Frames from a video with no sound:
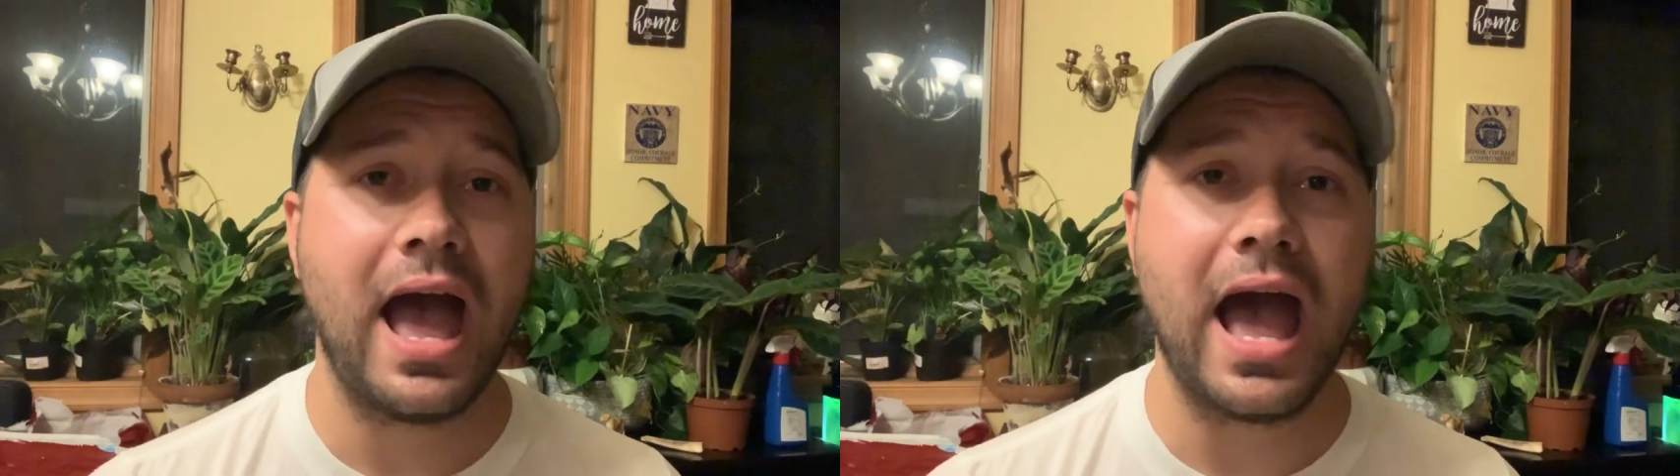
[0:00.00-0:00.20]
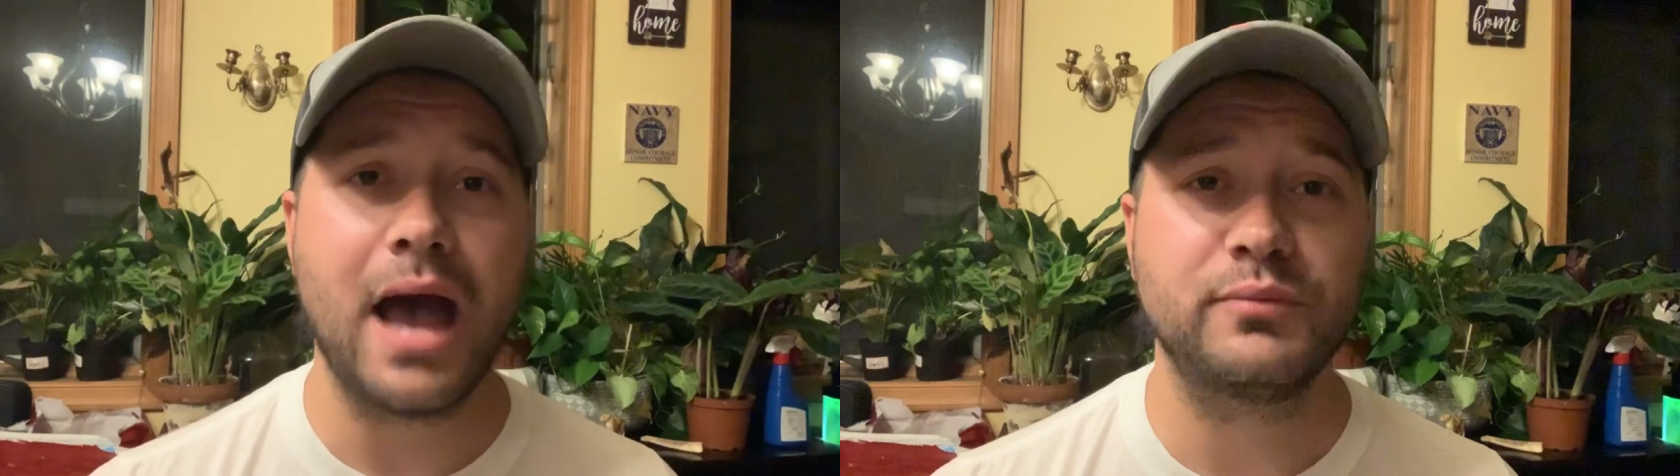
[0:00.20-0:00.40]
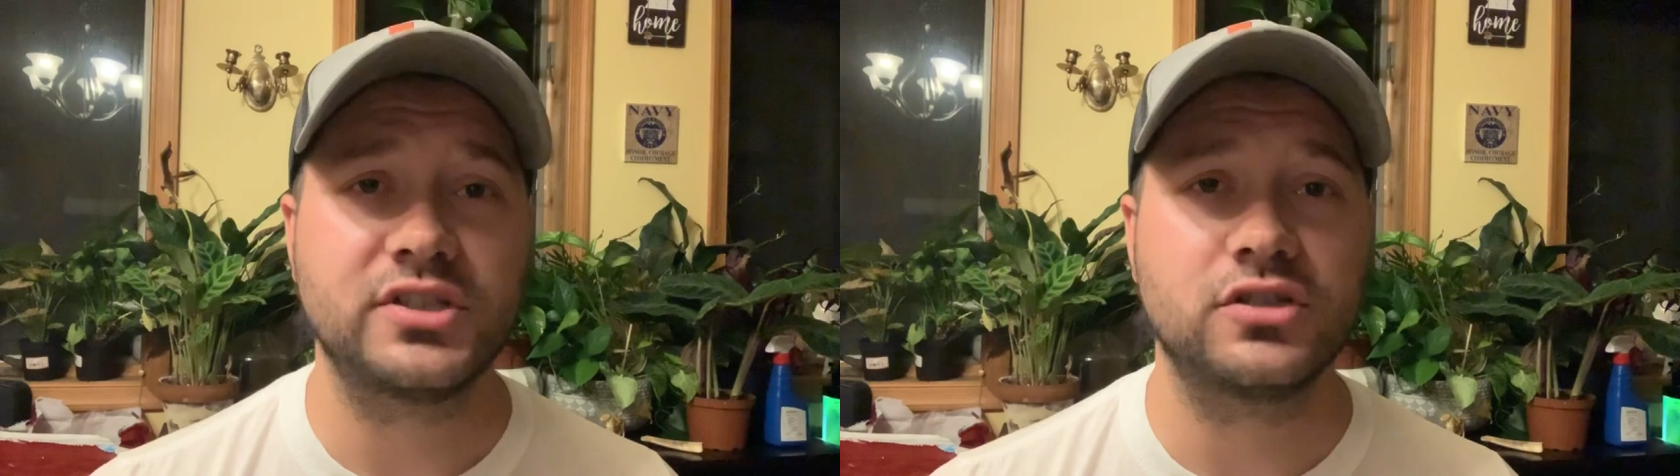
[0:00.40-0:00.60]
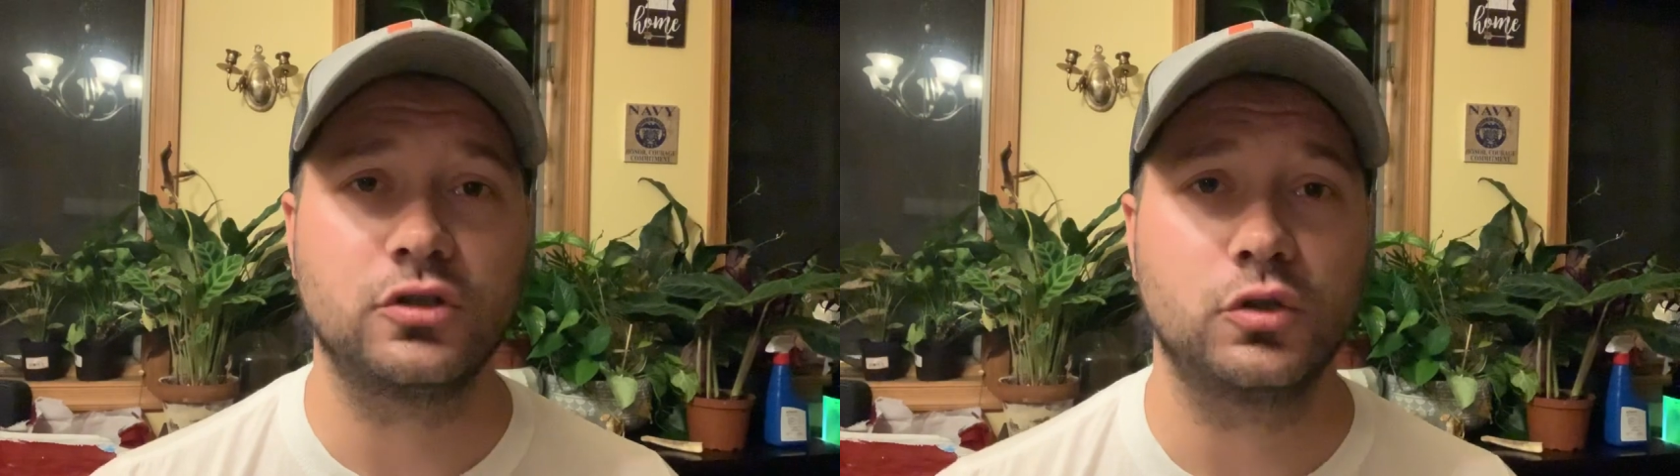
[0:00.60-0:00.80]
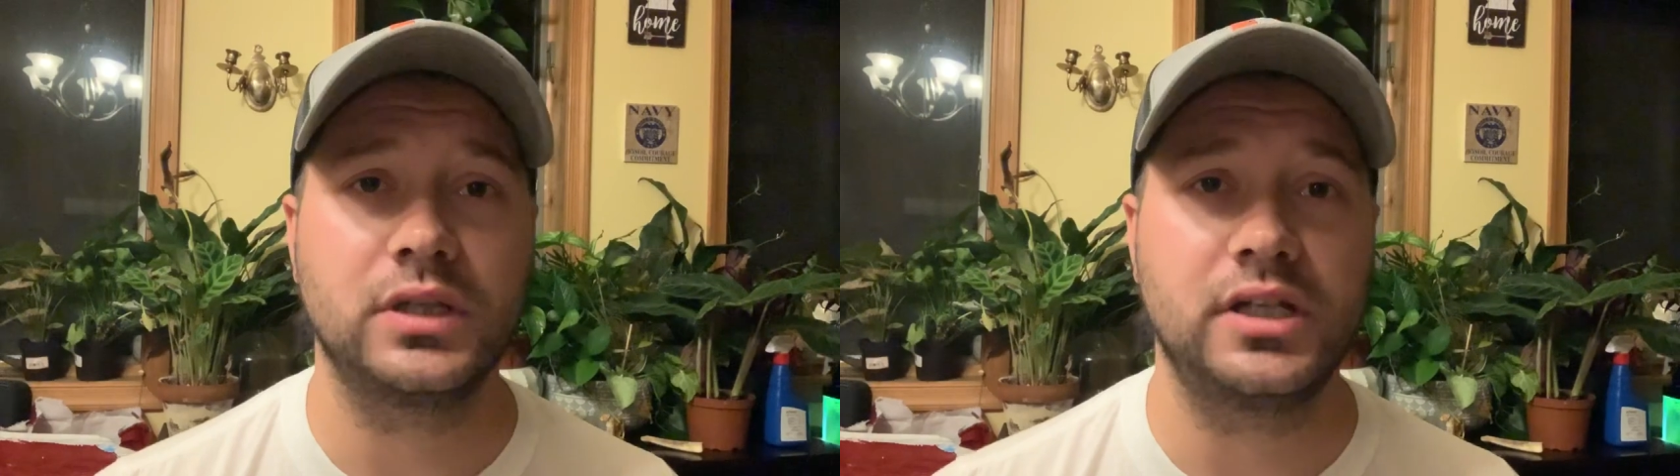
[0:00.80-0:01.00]

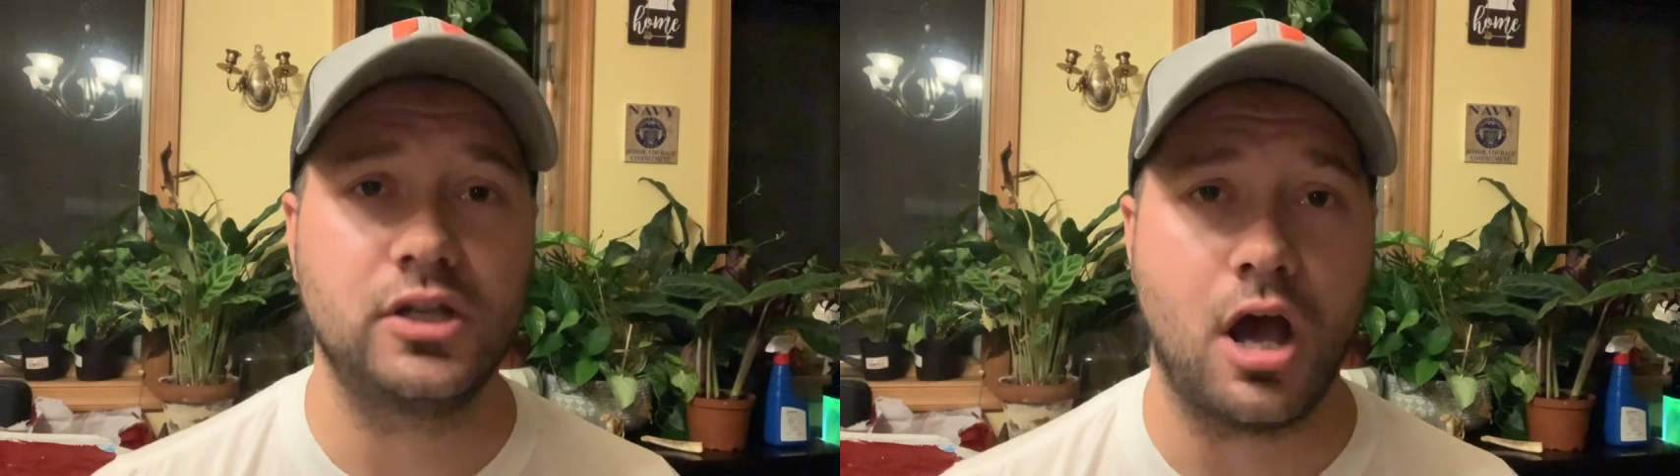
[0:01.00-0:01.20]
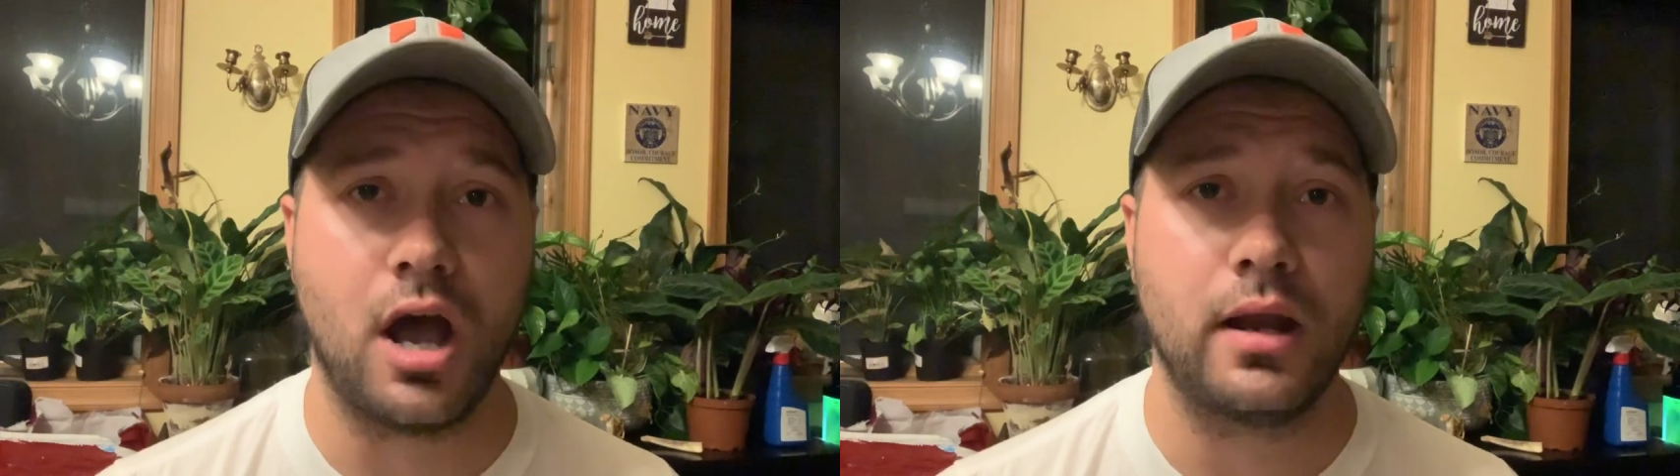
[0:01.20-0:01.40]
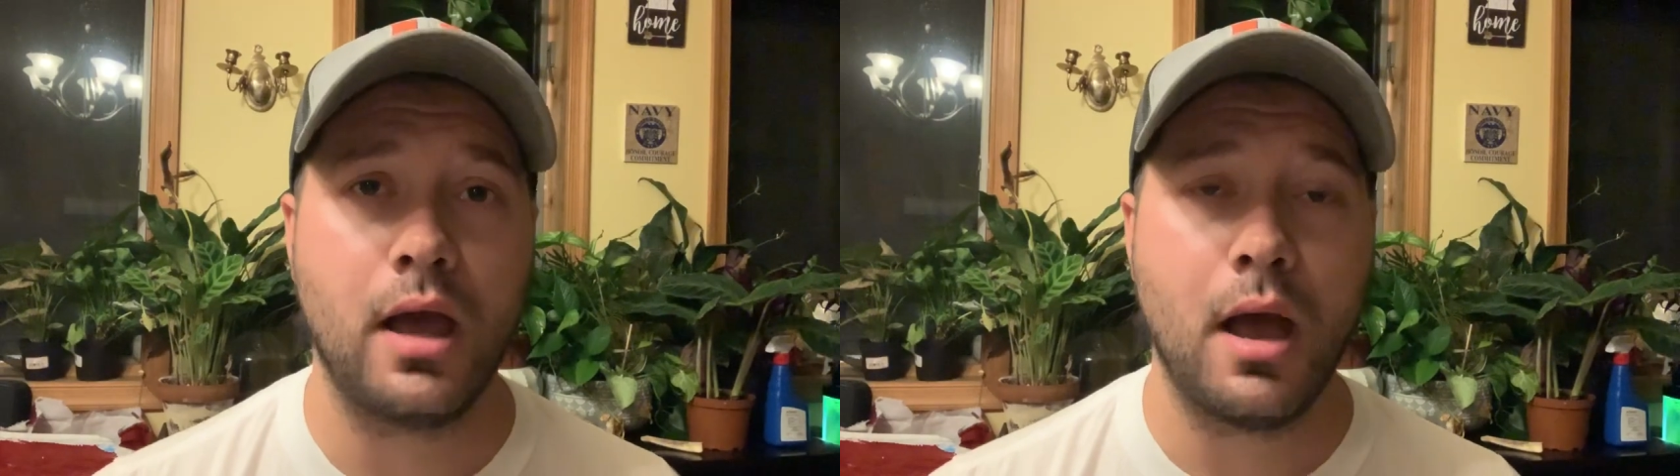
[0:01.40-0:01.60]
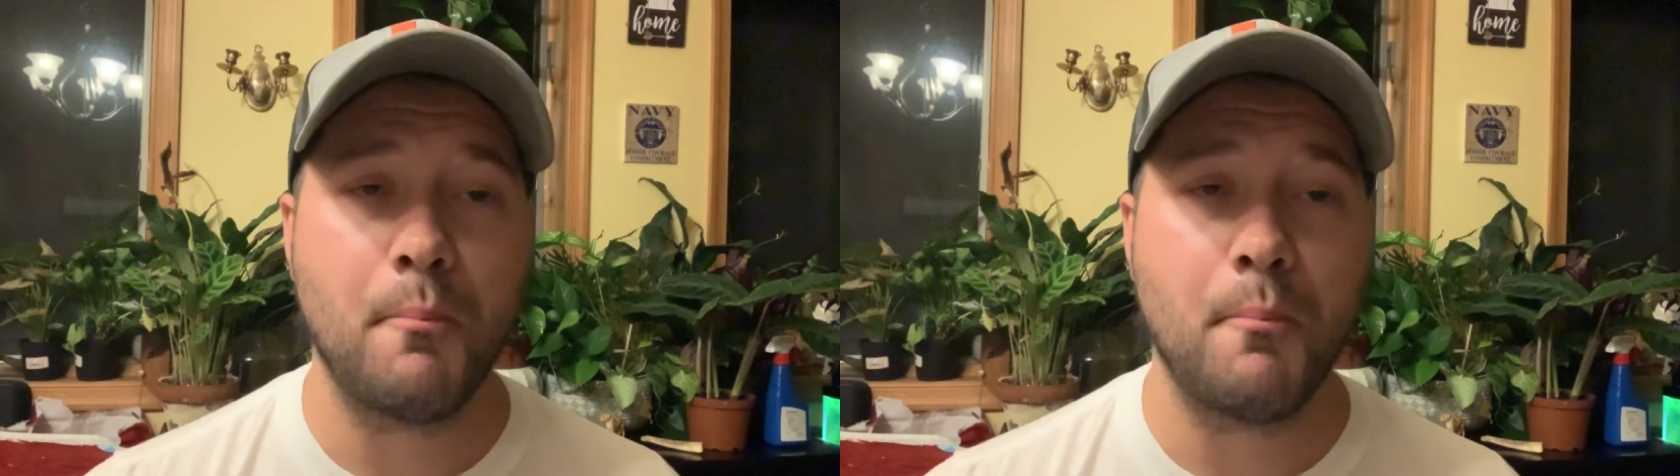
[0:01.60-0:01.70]
Absolutely not.